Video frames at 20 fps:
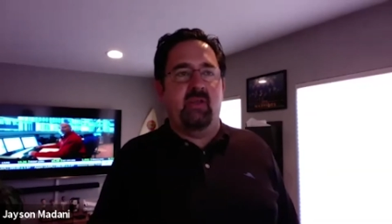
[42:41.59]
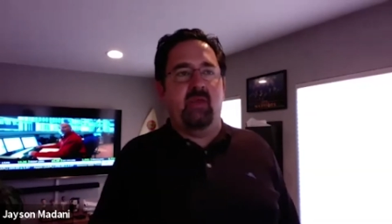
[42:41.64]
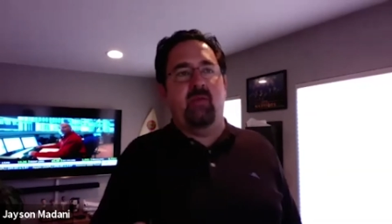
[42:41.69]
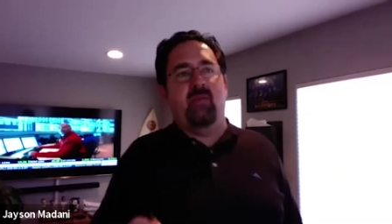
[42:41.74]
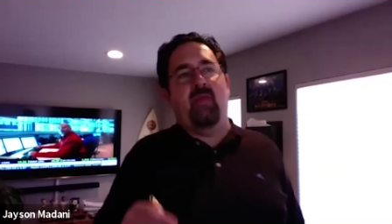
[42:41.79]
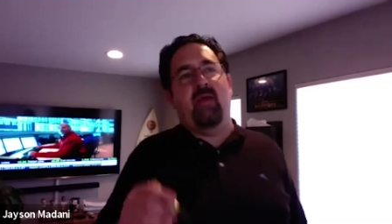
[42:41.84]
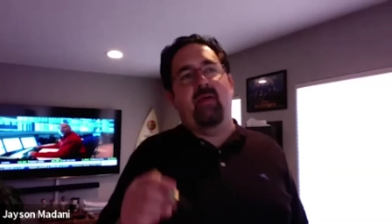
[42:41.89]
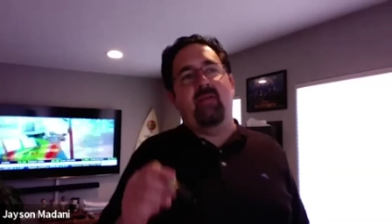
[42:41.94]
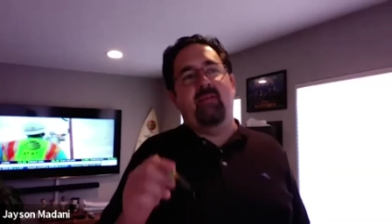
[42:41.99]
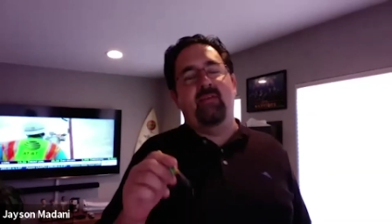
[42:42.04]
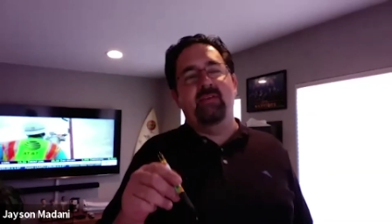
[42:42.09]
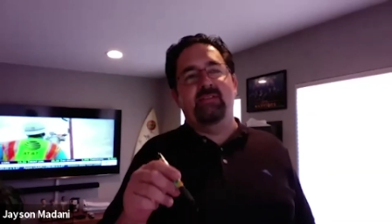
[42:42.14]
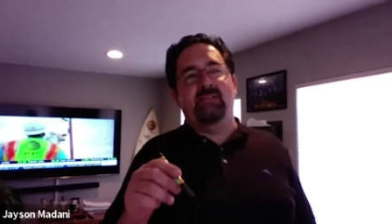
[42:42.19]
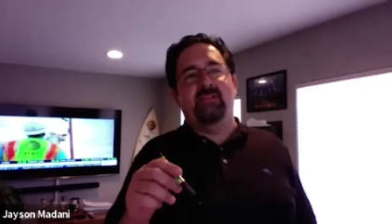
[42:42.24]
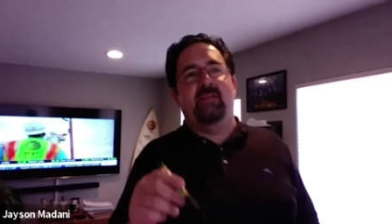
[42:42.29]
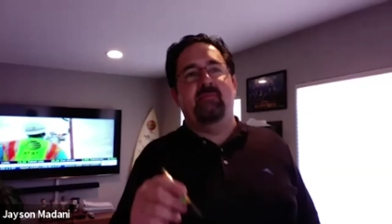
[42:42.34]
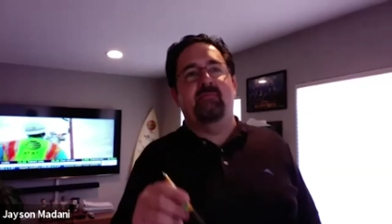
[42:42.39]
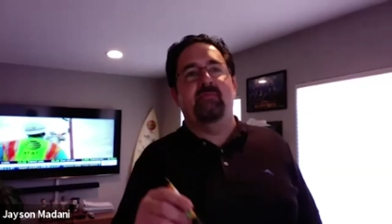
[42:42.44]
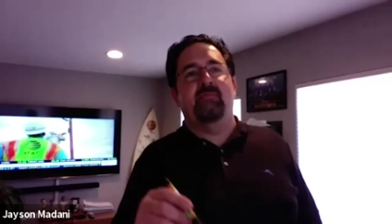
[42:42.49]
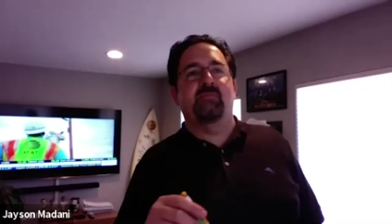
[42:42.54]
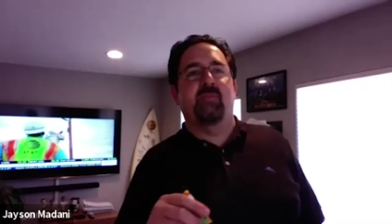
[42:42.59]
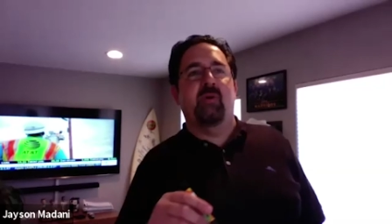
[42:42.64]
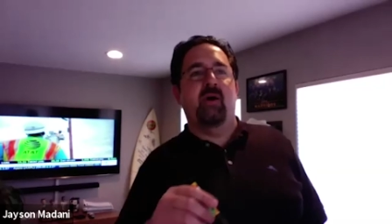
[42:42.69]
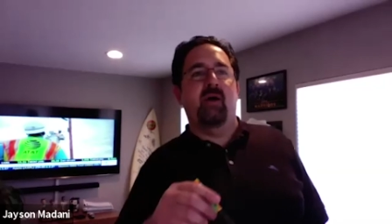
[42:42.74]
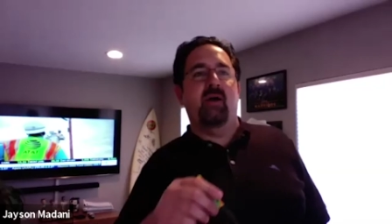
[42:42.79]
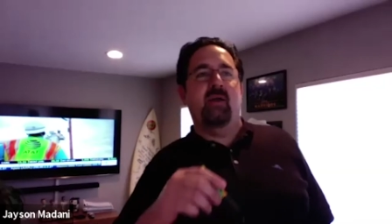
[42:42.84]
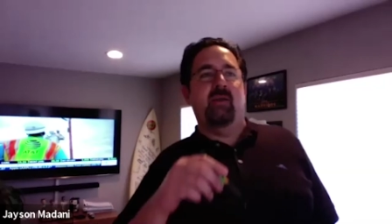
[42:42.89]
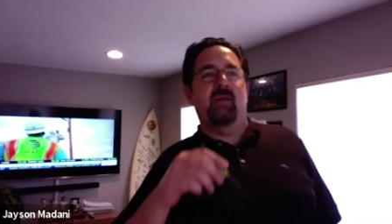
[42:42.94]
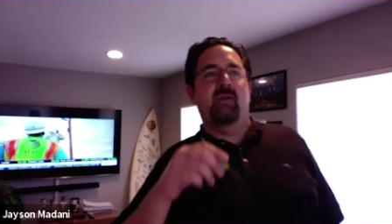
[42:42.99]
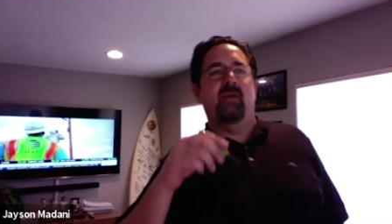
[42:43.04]
and that listing was
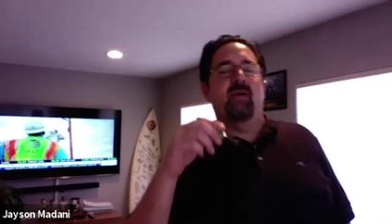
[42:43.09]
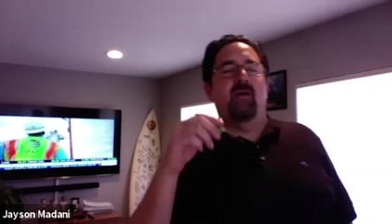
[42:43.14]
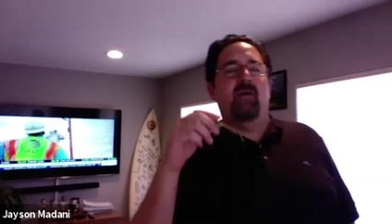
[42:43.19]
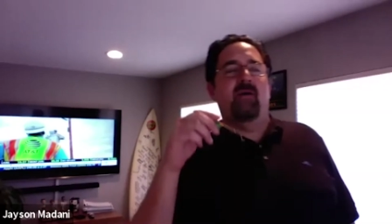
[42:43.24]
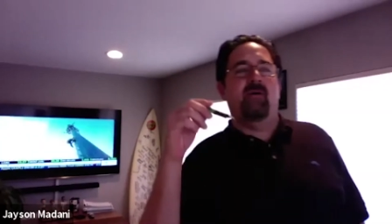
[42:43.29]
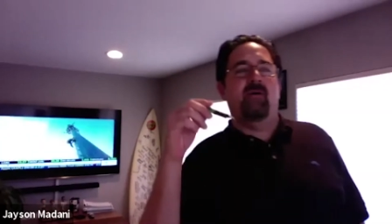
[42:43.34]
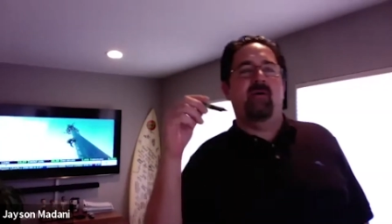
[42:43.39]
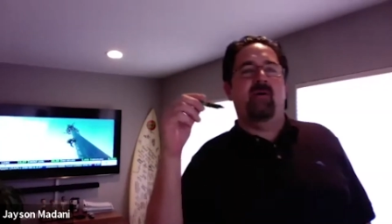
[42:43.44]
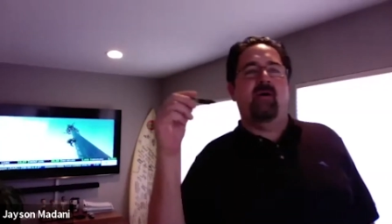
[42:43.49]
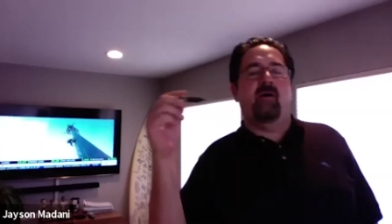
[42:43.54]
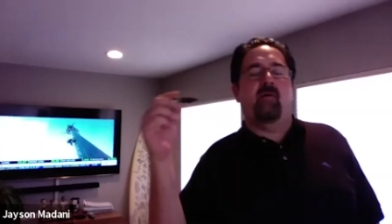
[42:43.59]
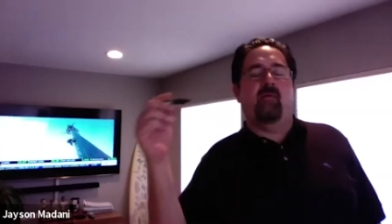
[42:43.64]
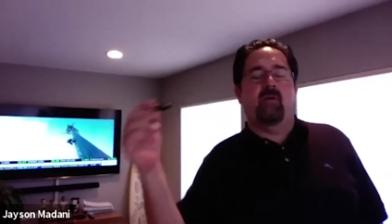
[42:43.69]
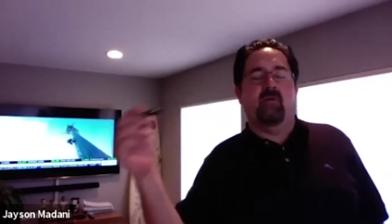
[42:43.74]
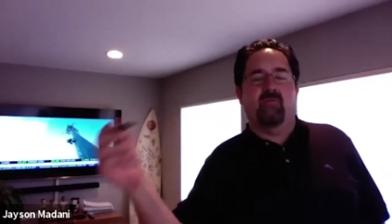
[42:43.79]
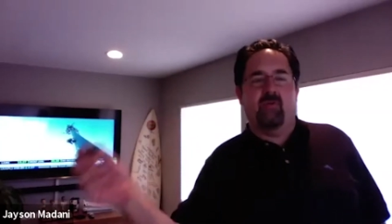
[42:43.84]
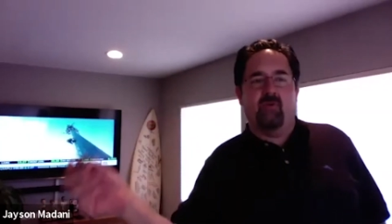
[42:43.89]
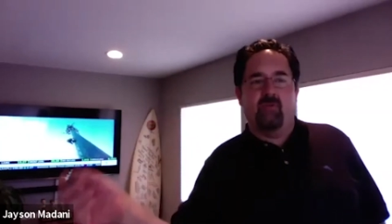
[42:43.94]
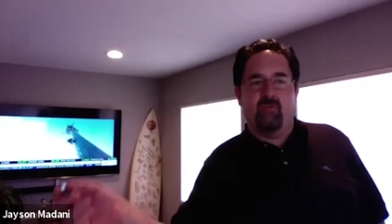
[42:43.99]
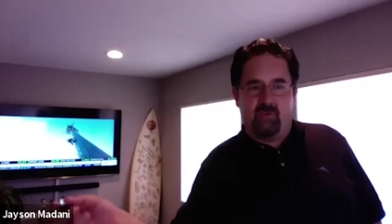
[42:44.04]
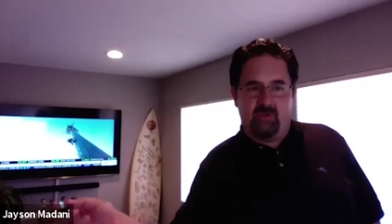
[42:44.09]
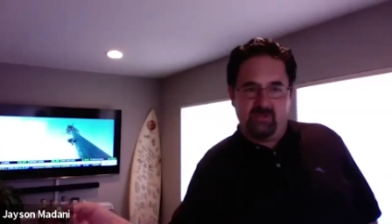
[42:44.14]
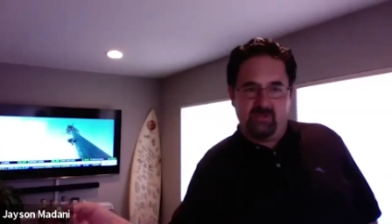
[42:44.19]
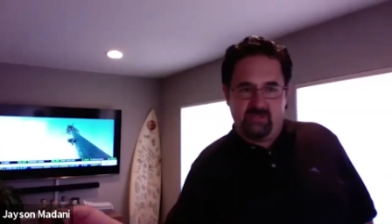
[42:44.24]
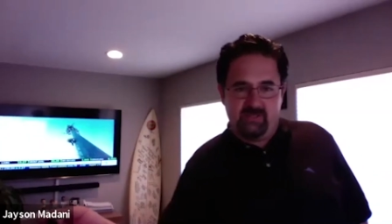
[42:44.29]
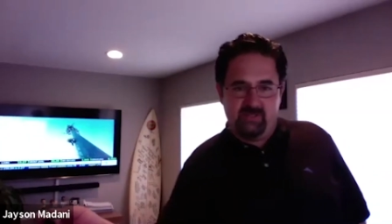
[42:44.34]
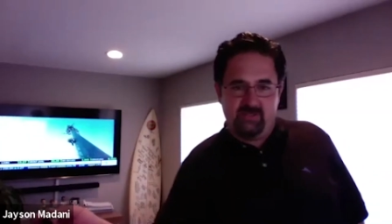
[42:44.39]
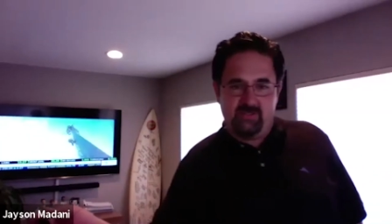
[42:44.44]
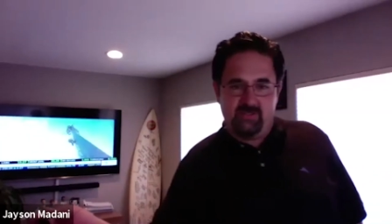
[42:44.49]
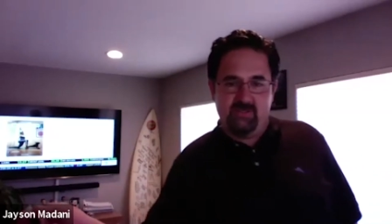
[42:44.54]
buying one of our other
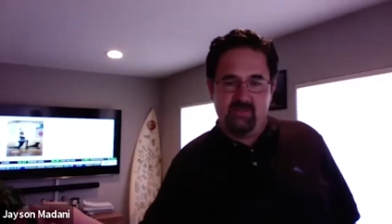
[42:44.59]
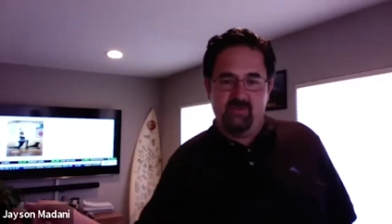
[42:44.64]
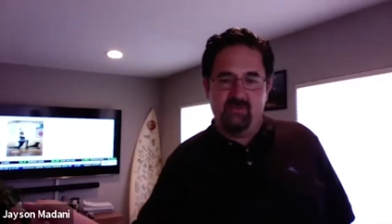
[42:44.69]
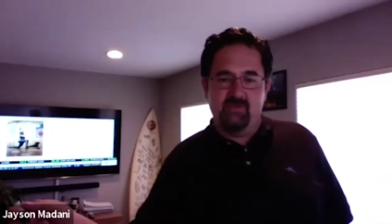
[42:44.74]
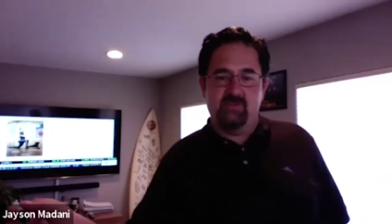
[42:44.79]
listings.